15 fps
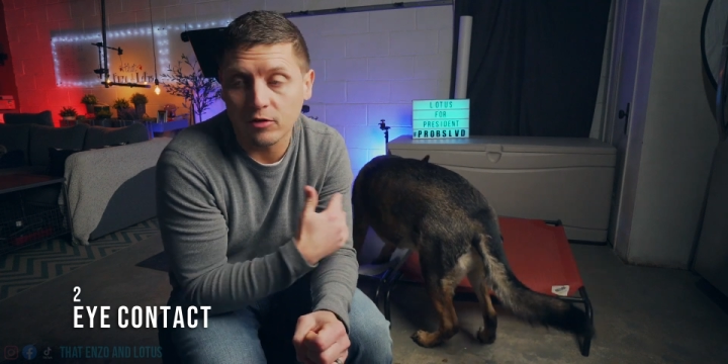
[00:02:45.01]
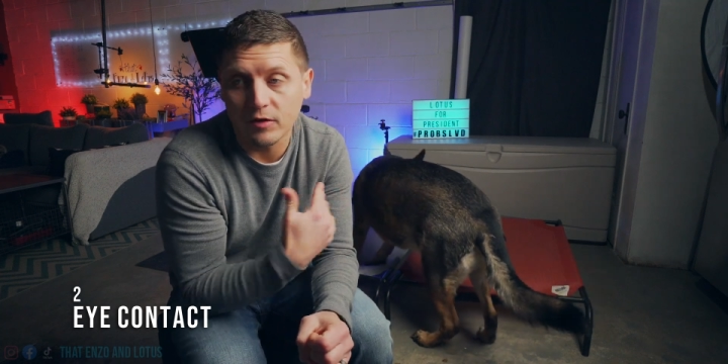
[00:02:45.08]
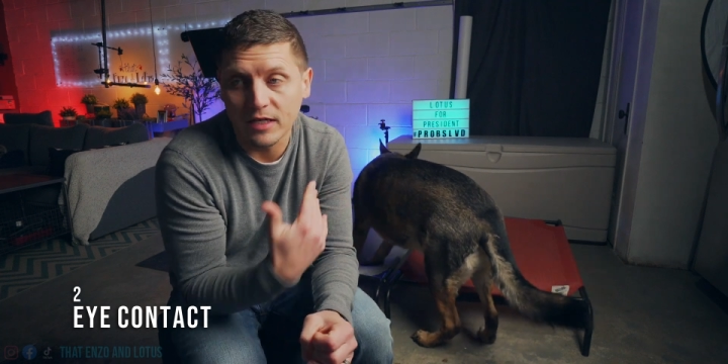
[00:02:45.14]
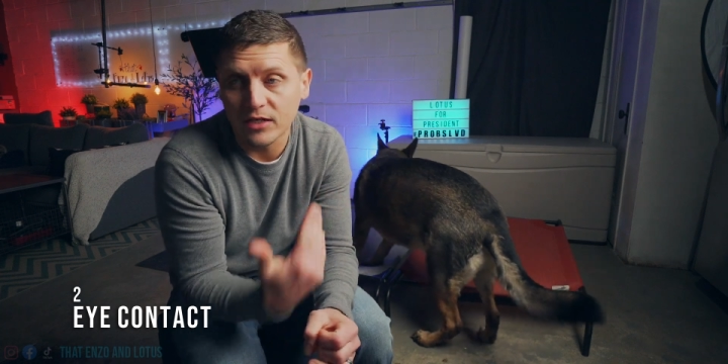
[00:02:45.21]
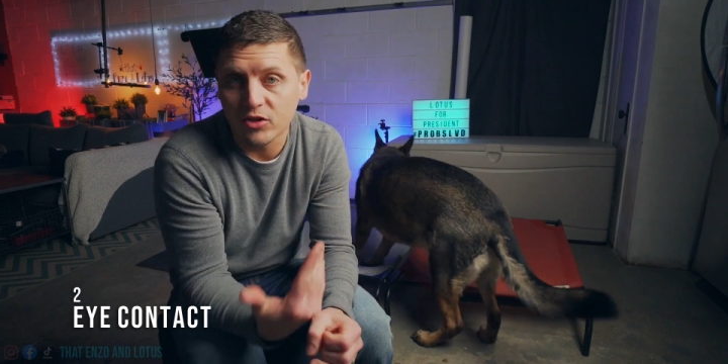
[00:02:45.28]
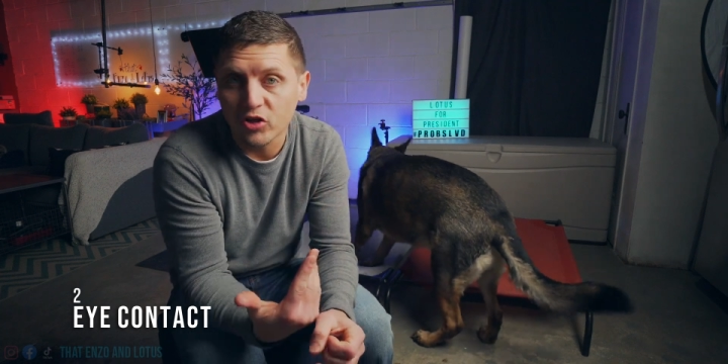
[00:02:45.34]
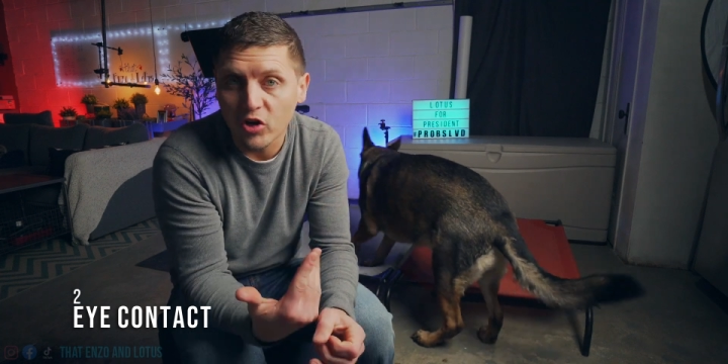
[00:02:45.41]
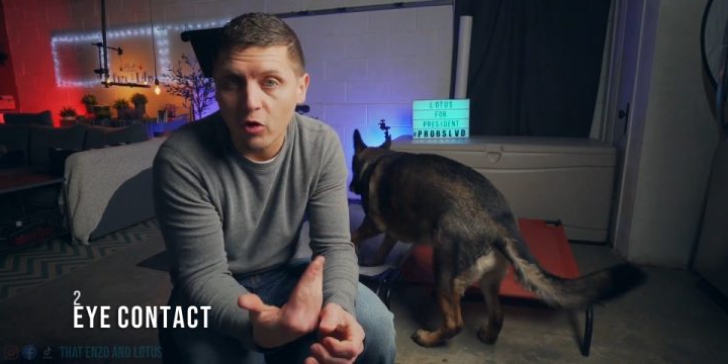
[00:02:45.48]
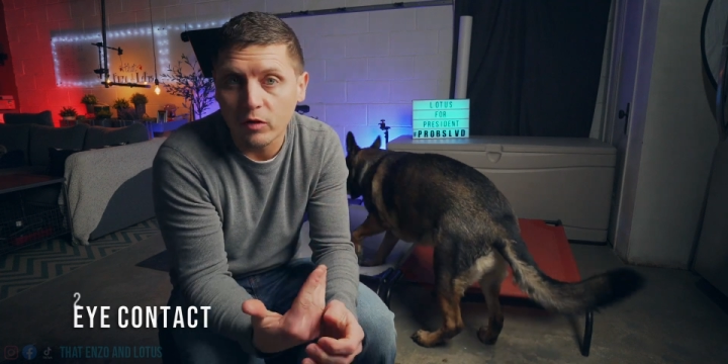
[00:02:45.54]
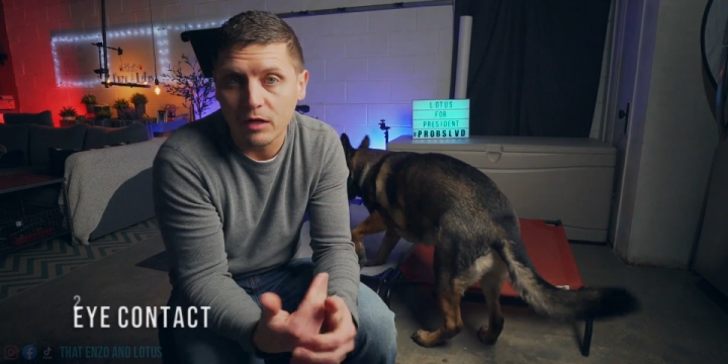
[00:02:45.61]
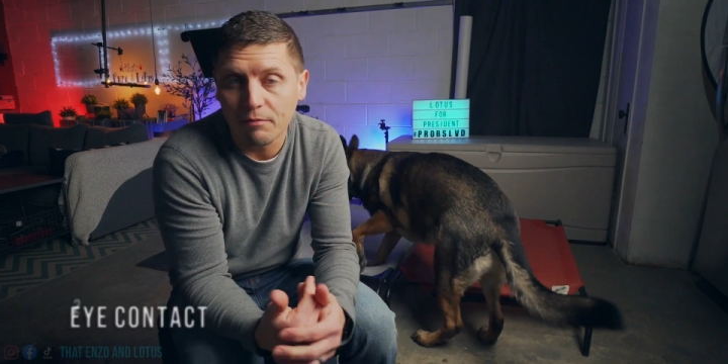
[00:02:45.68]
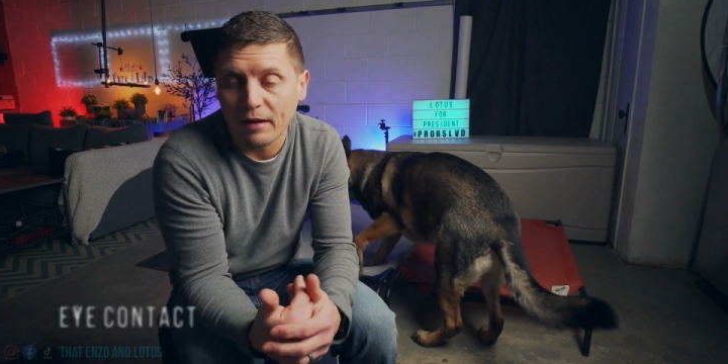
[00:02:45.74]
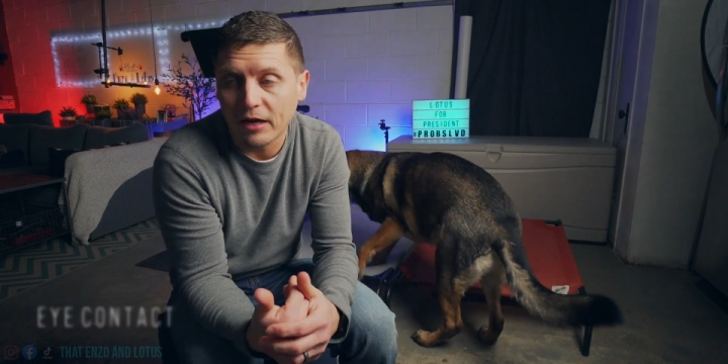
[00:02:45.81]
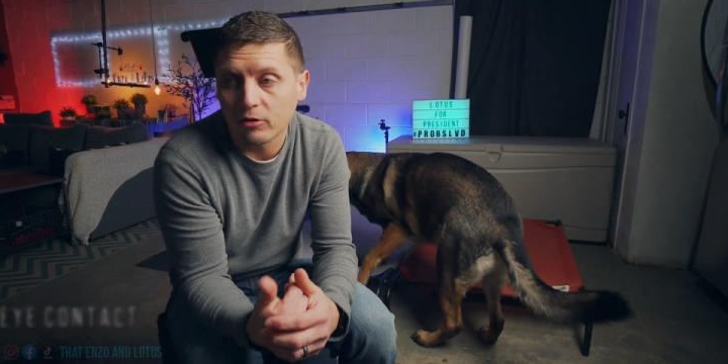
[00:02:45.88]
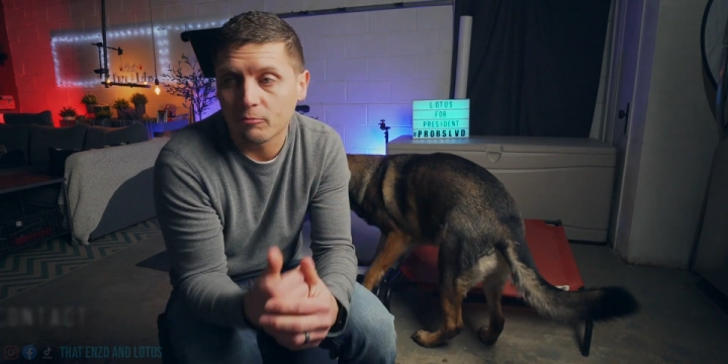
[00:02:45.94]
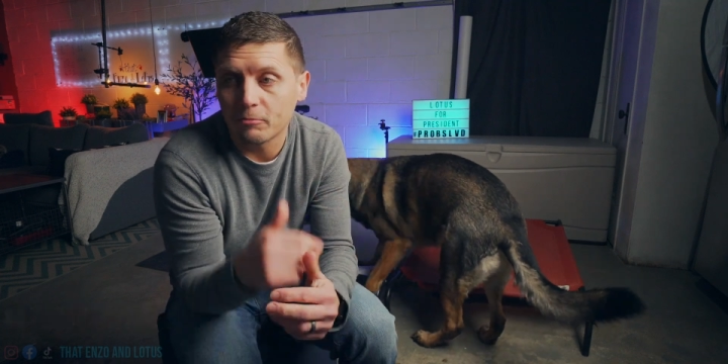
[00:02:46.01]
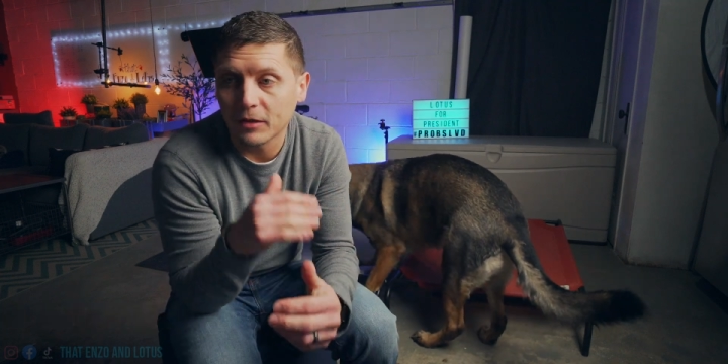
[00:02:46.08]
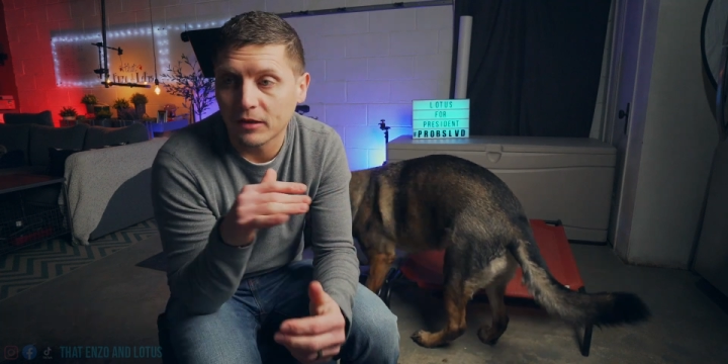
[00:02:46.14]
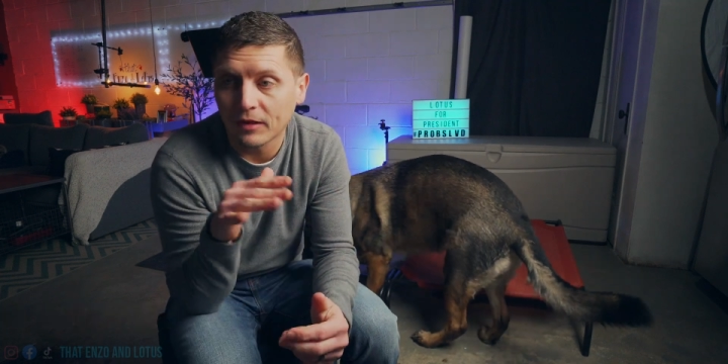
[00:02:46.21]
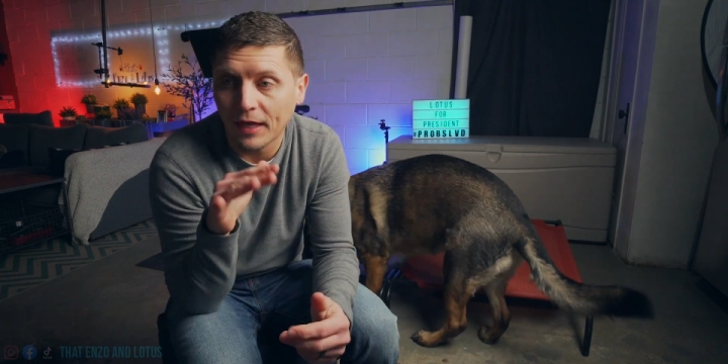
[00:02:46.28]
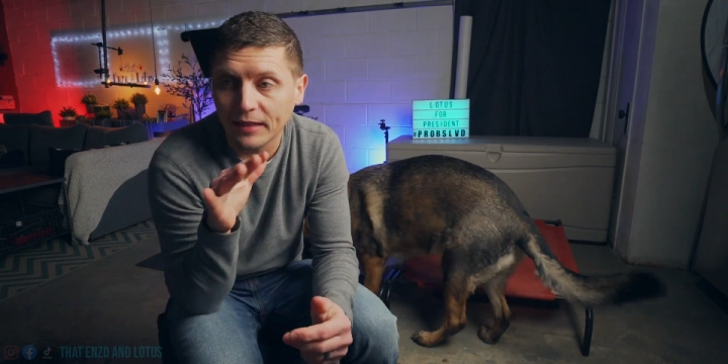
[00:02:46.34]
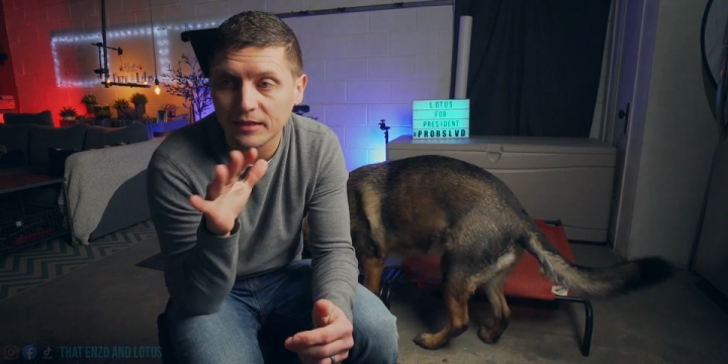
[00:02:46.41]
I didn't know any better,
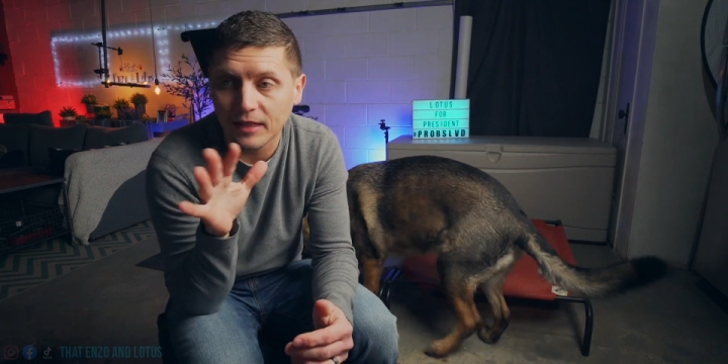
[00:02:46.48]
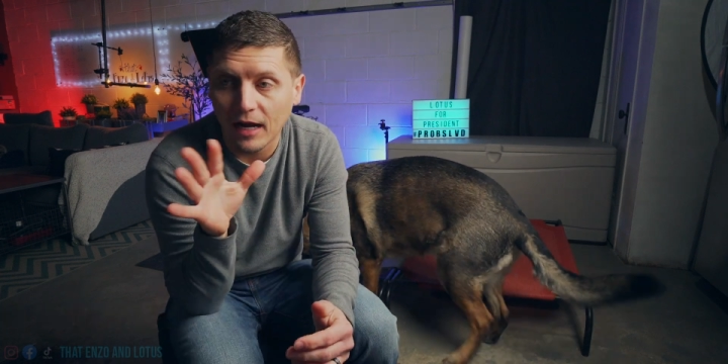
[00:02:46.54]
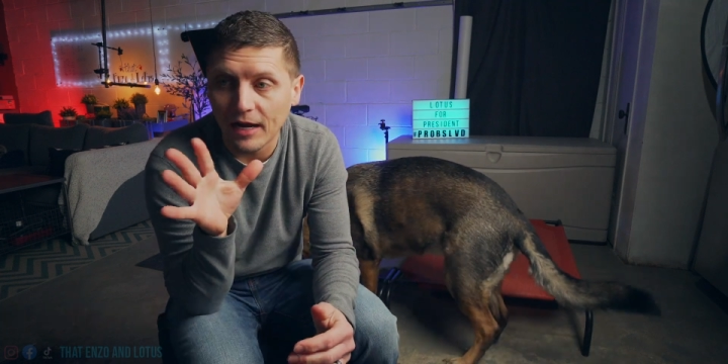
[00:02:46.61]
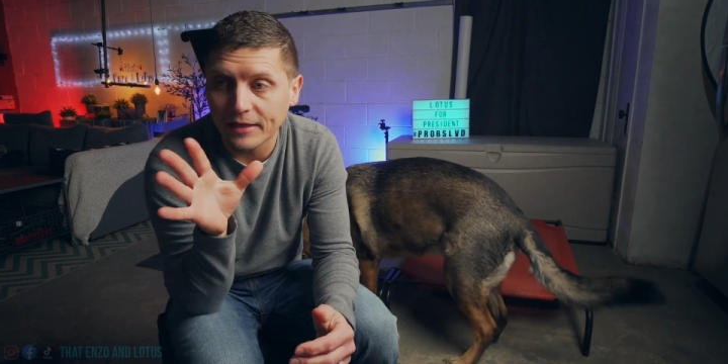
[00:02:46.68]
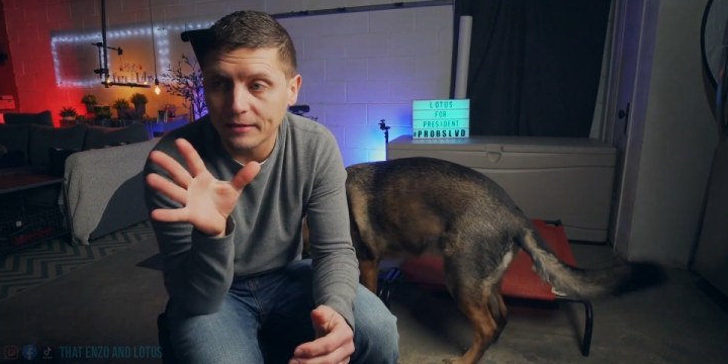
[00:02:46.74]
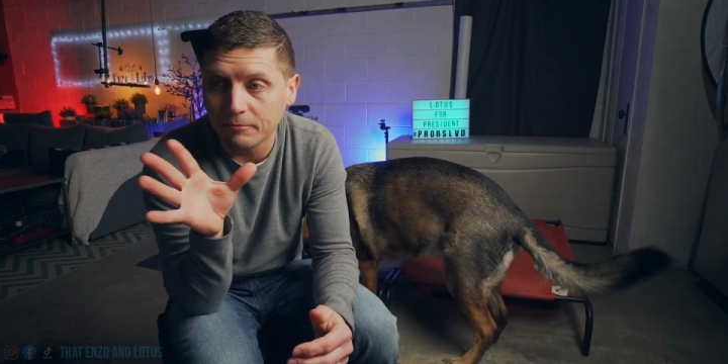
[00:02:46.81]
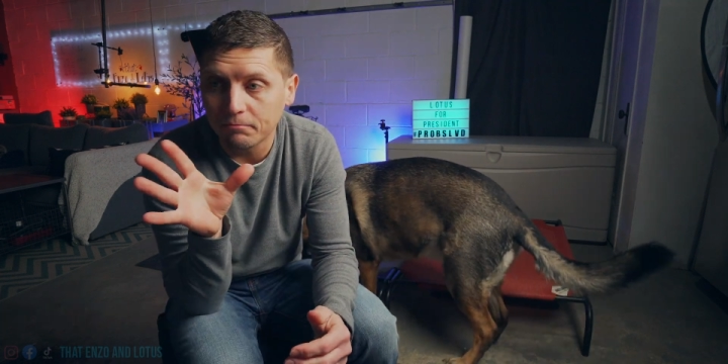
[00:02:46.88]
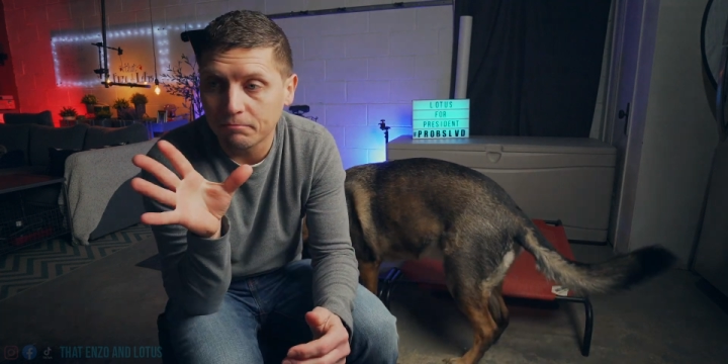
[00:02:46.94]
but things that I